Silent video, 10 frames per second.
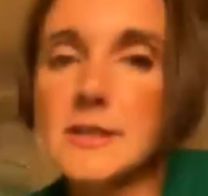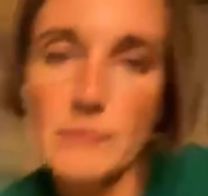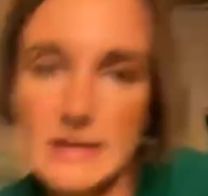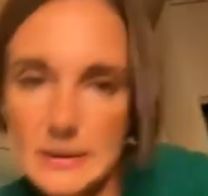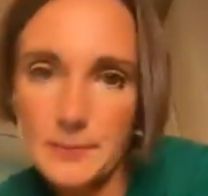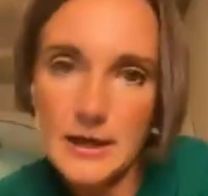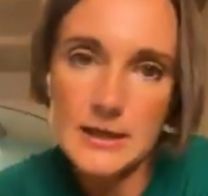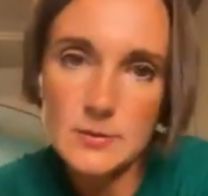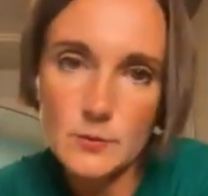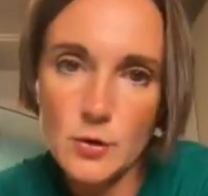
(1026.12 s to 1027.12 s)

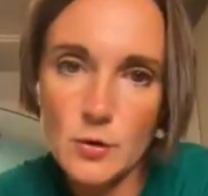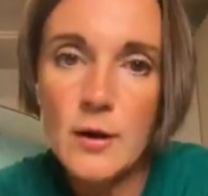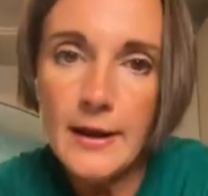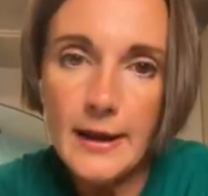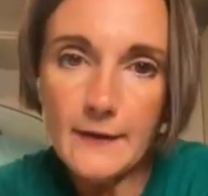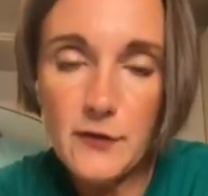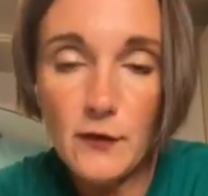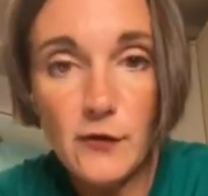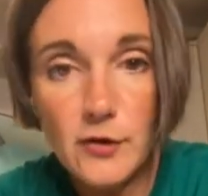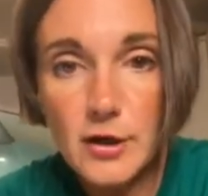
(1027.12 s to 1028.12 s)
recipes, well, if
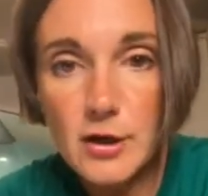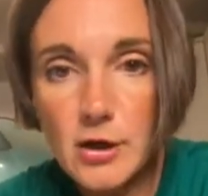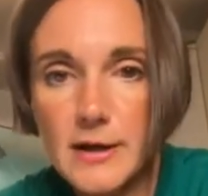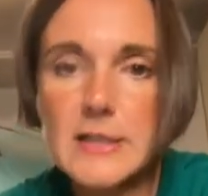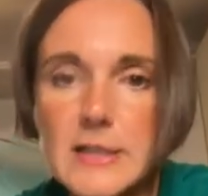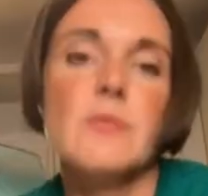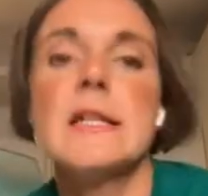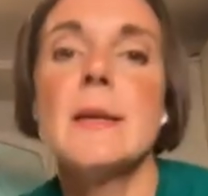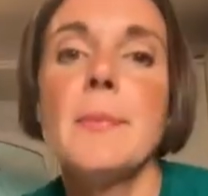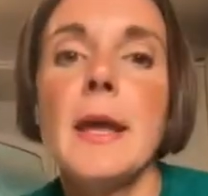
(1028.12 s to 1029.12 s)
you're following a guided
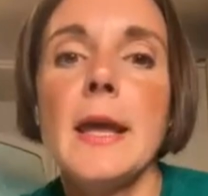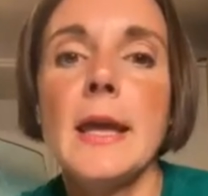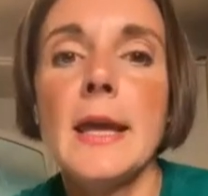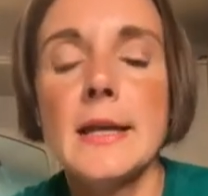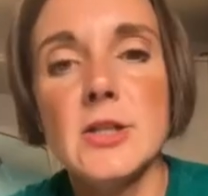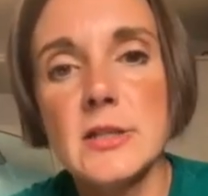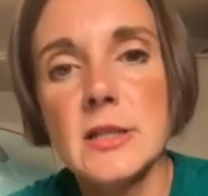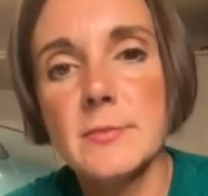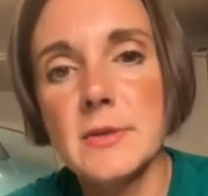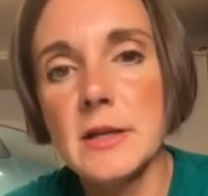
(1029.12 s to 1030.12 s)
recipe and doing
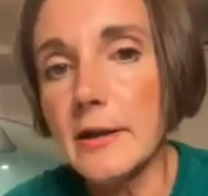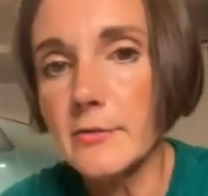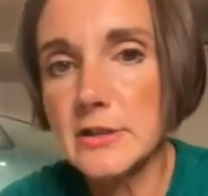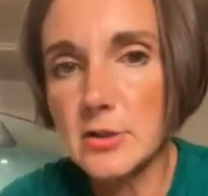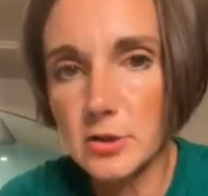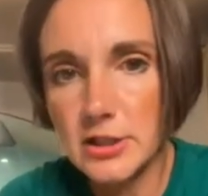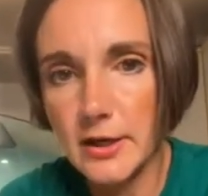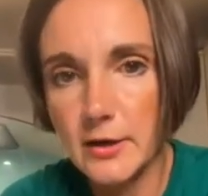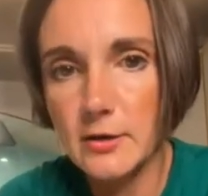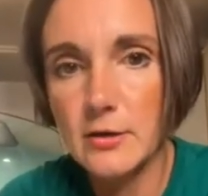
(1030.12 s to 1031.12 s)
something like a
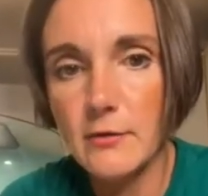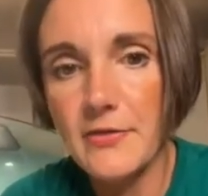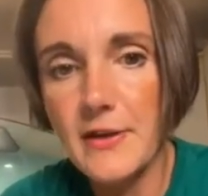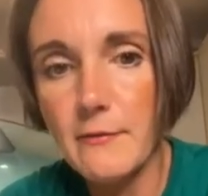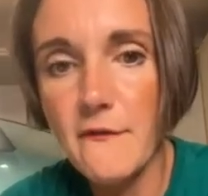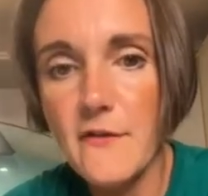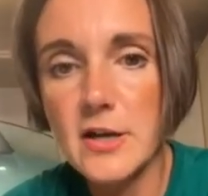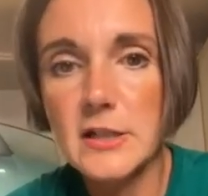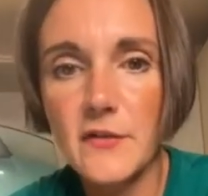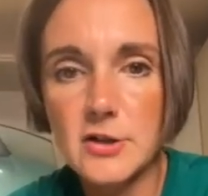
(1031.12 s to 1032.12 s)
risotto, that
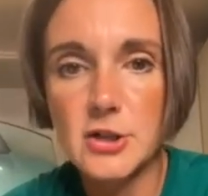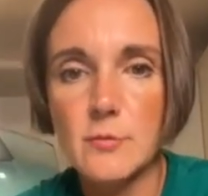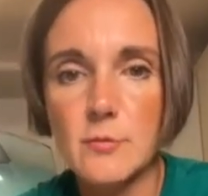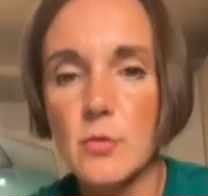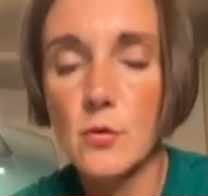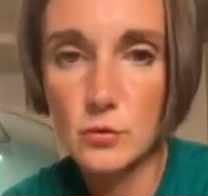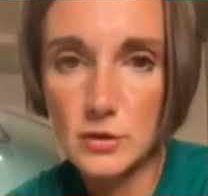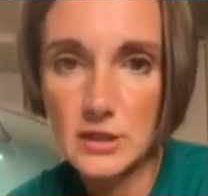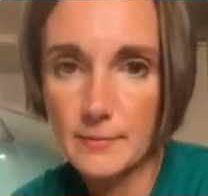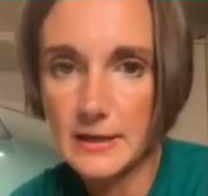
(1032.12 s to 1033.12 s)
reverse function will
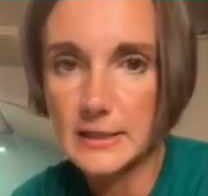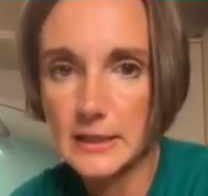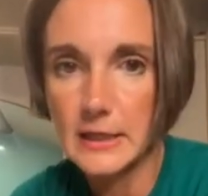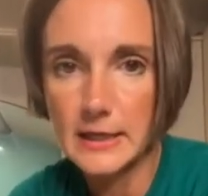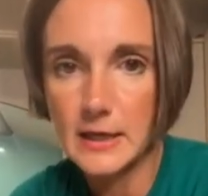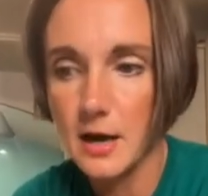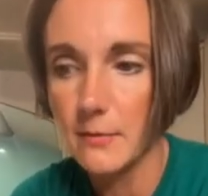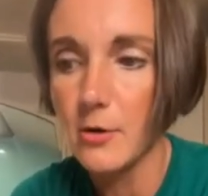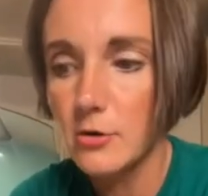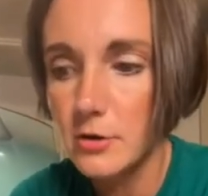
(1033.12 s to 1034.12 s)
automatically
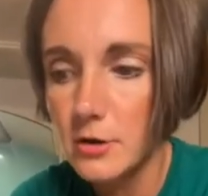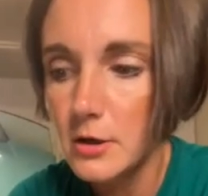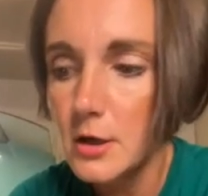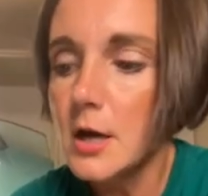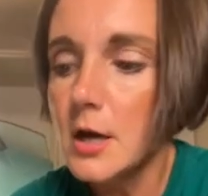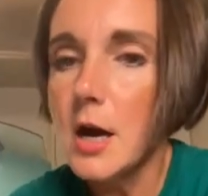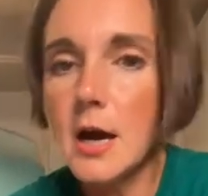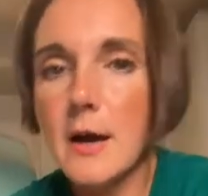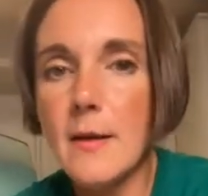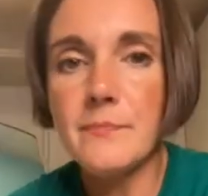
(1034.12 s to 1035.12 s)
come on.
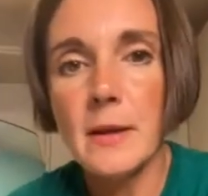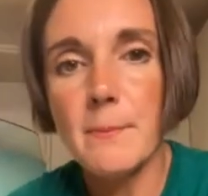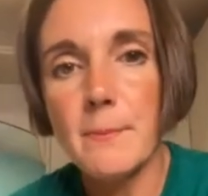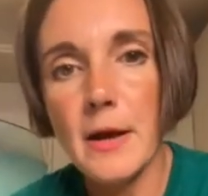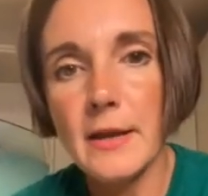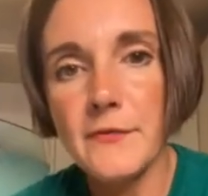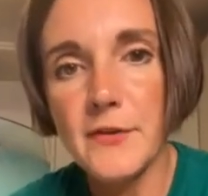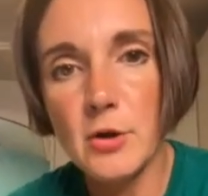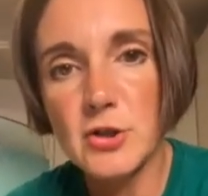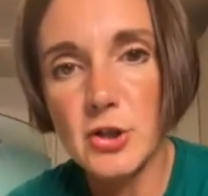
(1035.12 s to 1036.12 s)
But if
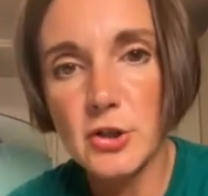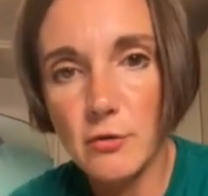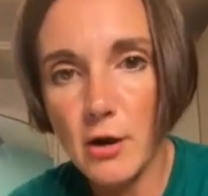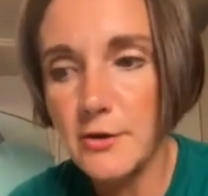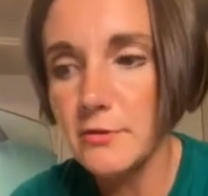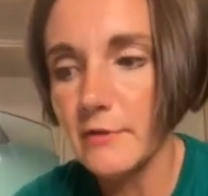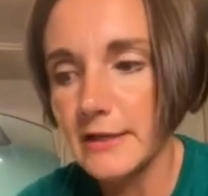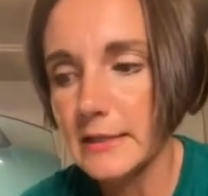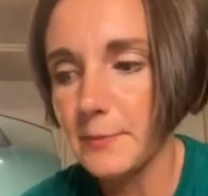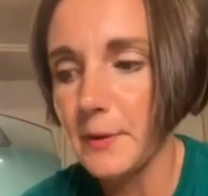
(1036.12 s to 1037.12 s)
you are doing your own
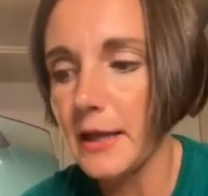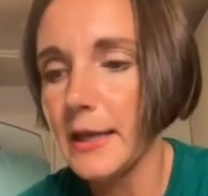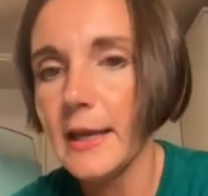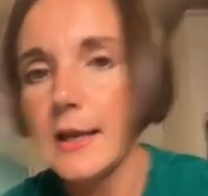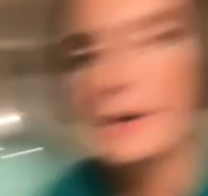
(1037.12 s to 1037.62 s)
recipe,